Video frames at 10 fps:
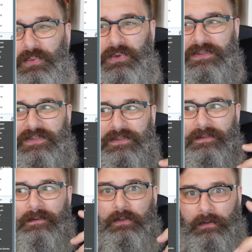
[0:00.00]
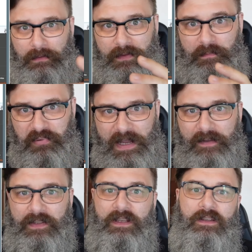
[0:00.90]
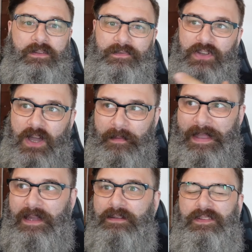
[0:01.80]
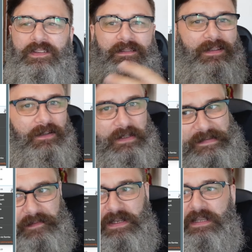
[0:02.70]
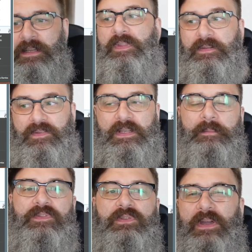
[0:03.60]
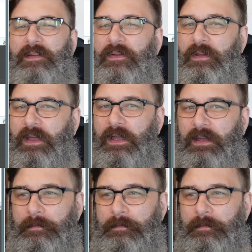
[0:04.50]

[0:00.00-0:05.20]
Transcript: want to use the browser because of timeouts and connectivity, this seems to have a